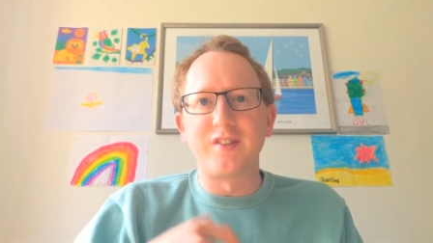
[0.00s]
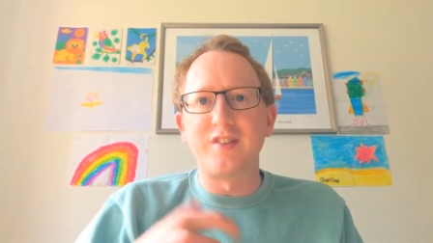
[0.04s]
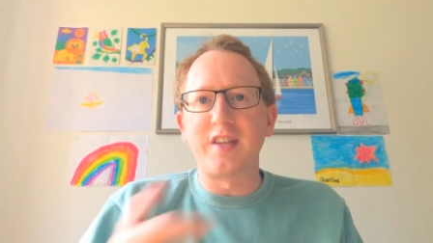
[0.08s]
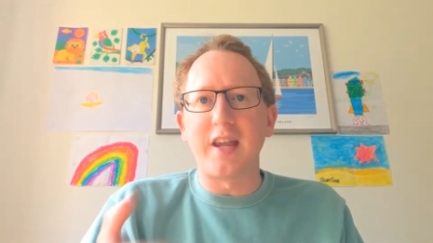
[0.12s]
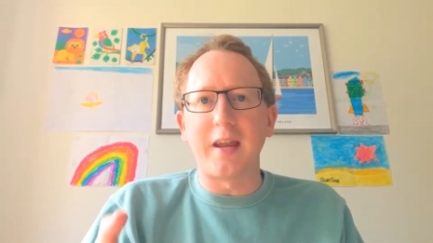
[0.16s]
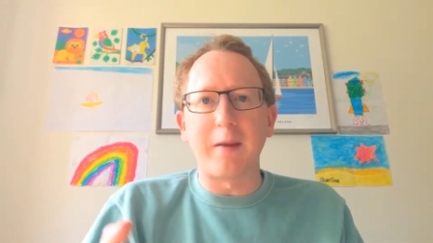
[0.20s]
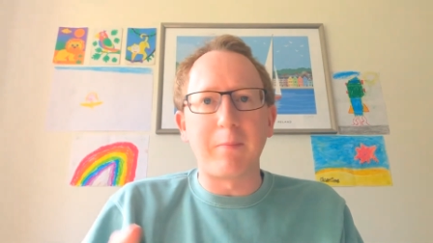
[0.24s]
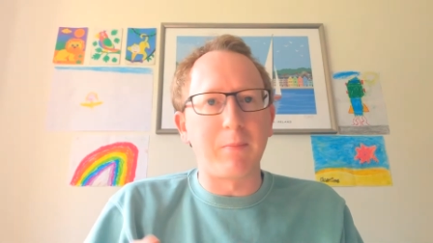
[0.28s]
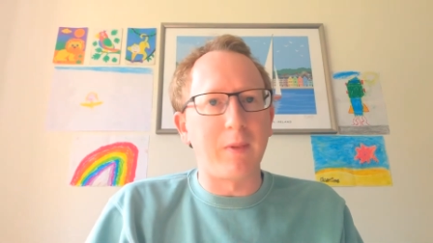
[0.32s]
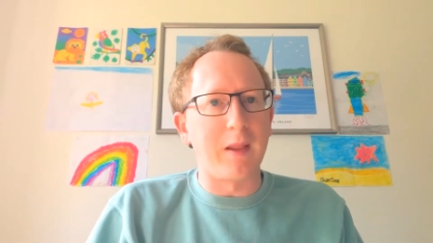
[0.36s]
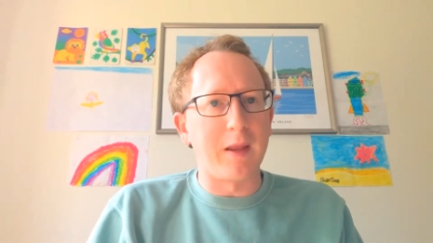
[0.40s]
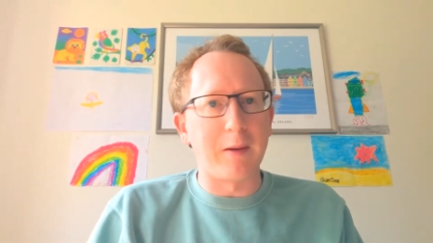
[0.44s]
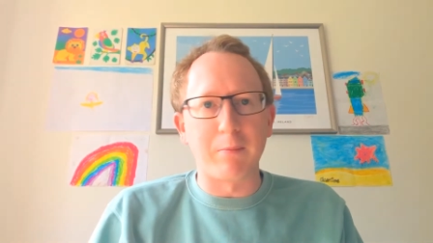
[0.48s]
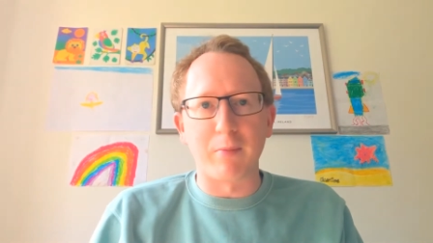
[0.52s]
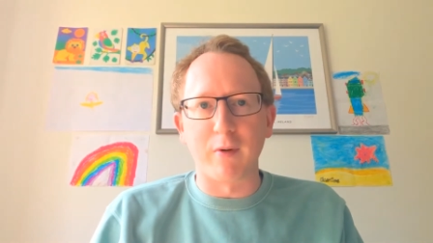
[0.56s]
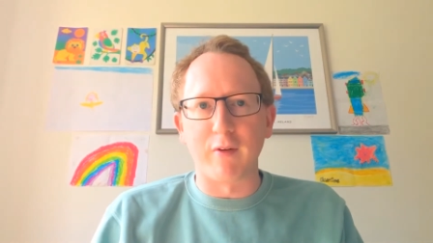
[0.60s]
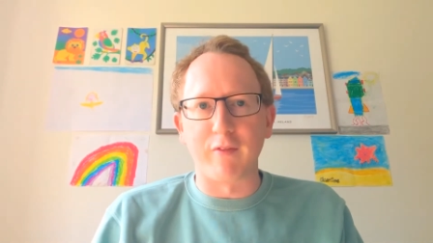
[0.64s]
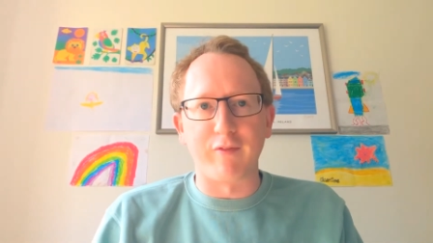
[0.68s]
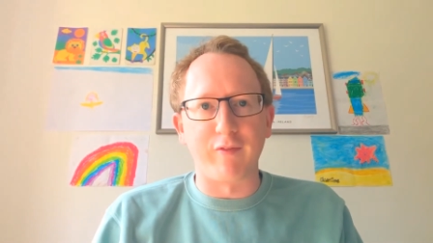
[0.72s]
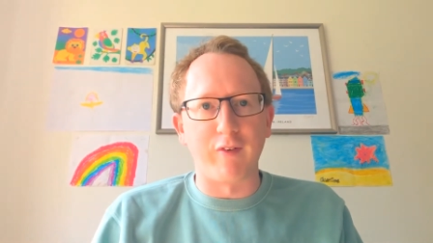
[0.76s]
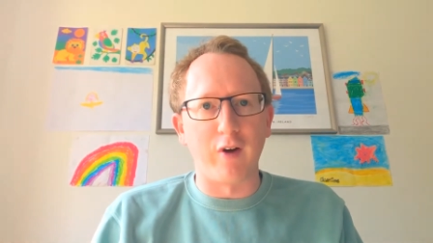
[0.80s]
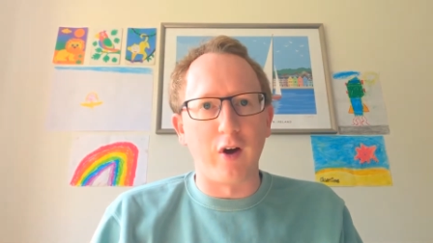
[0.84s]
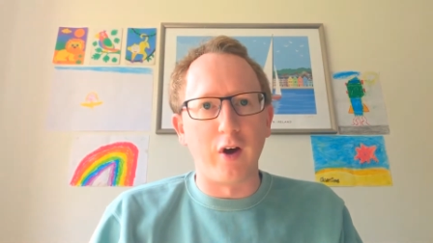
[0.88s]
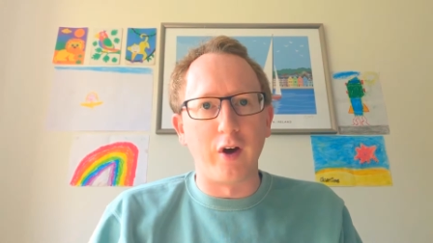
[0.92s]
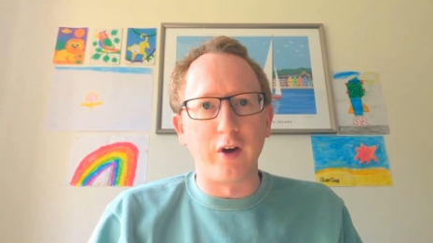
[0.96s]
deeply
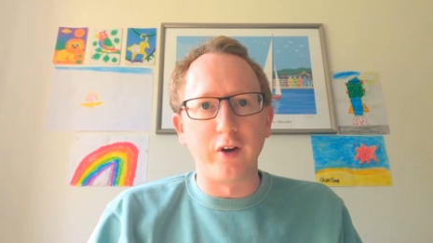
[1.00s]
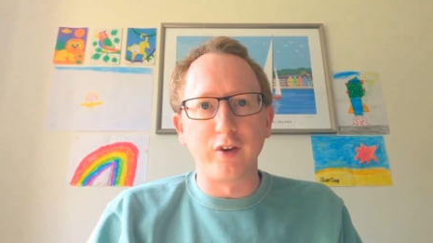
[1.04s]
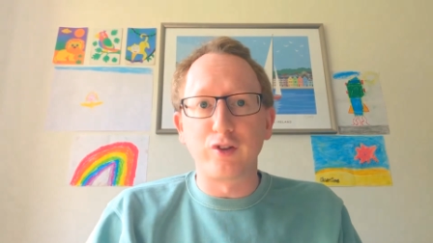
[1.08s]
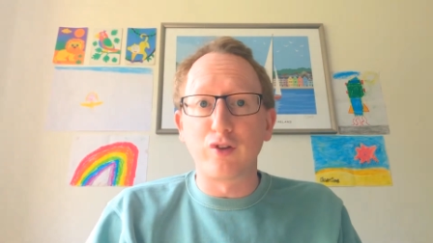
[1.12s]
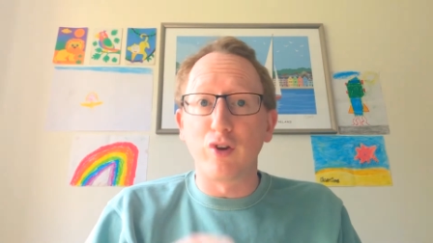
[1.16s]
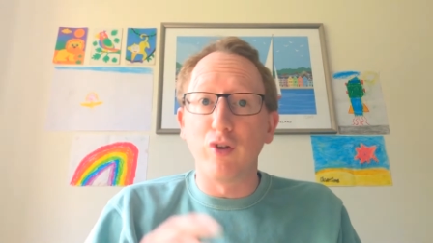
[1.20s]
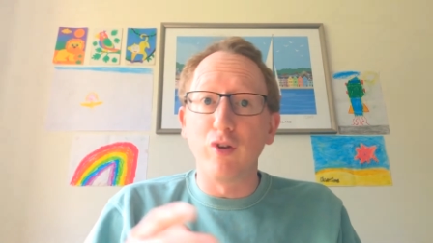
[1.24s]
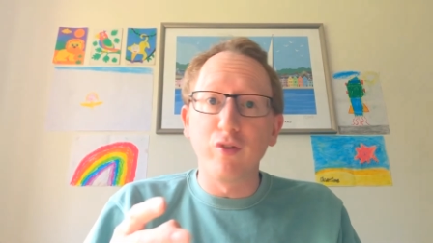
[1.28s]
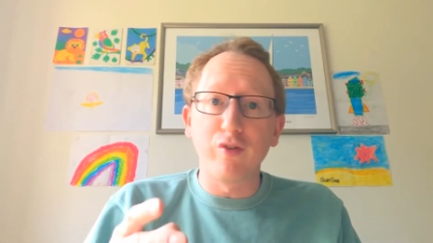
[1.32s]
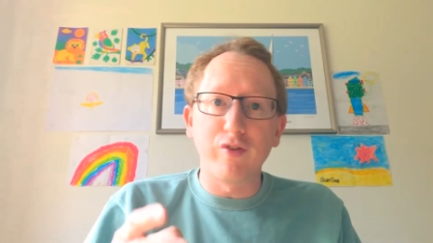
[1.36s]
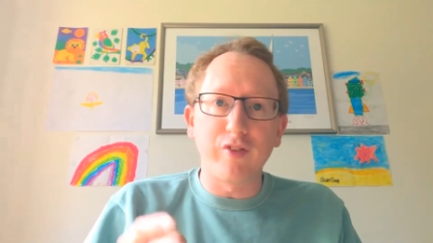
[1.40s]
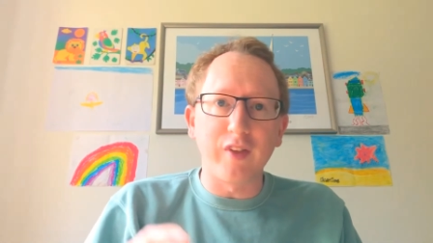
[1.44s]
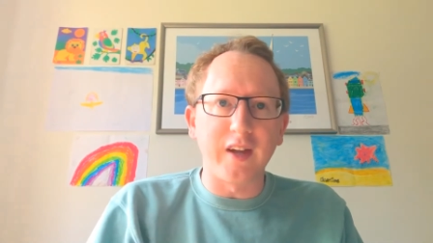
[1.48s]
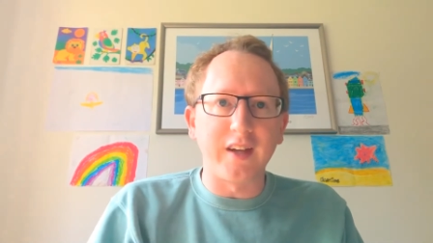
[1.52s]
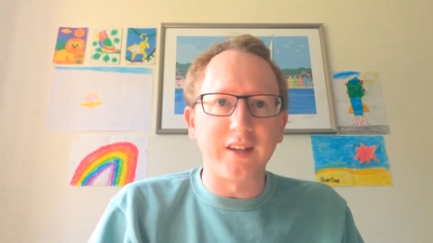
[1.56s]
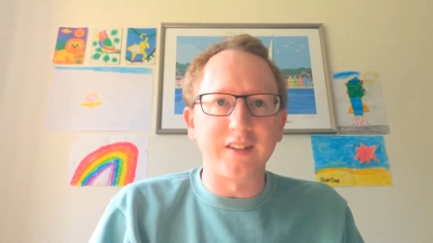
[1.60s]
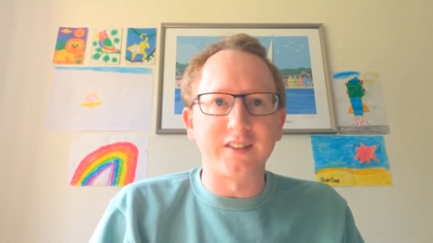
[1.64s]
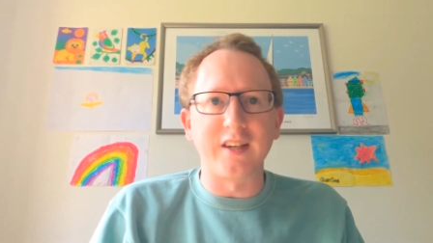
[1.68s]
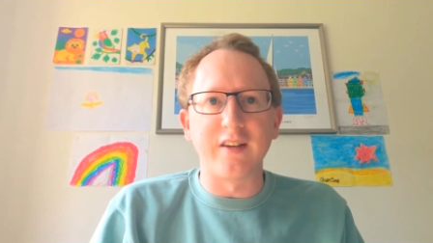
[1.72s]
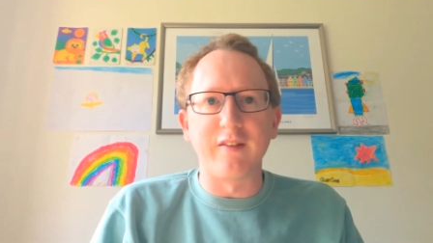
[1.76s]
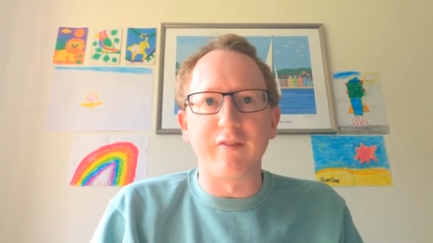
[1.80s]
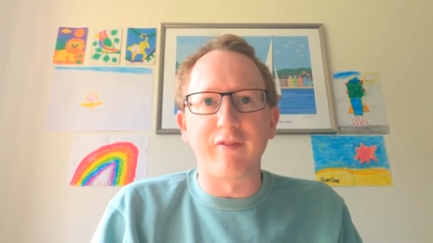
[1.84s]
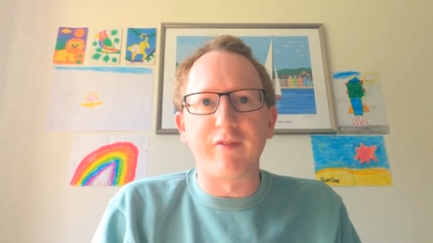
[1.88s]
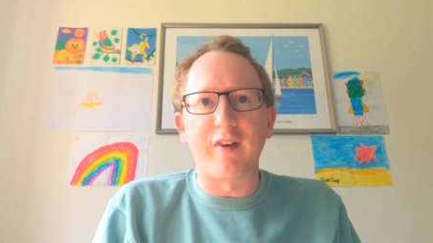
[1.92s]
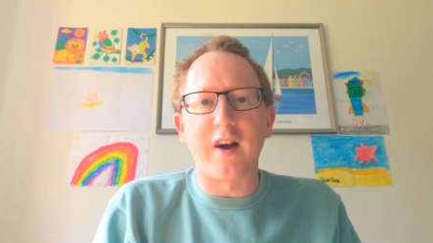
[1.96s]
profound? Two things,
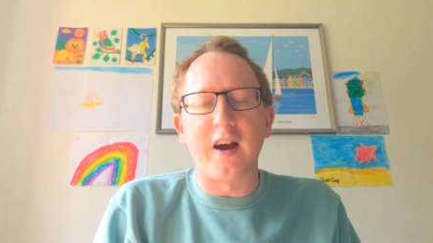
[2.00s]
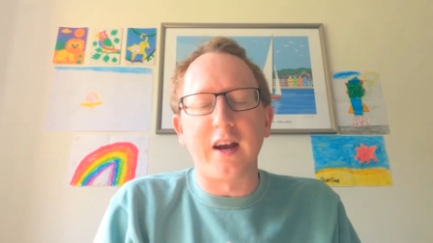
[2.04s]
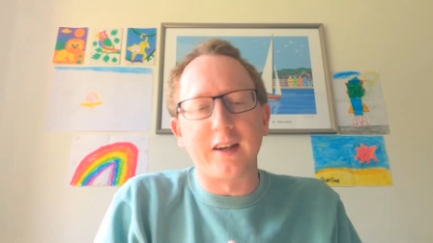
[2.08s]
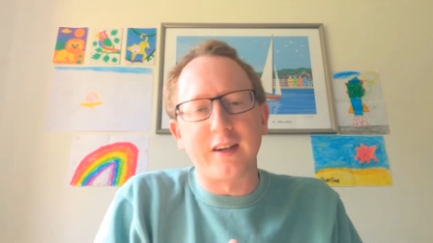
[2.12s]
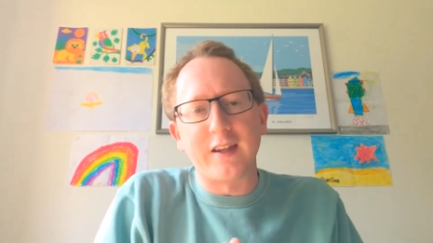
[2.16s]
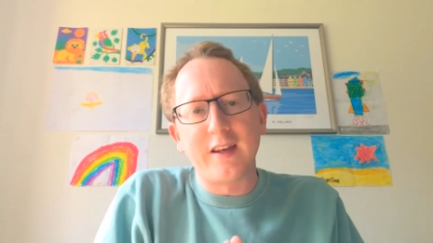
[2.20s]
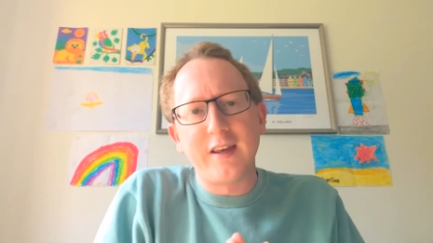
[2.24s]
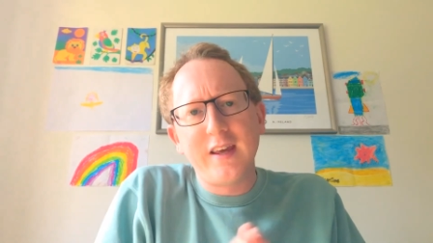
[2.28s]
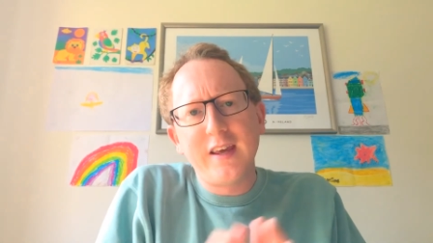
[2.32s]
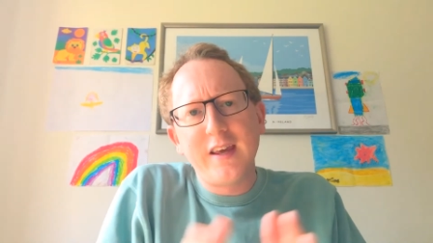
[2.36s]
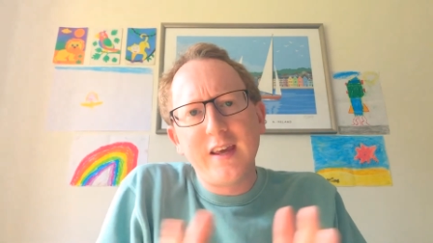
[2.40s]
in fact.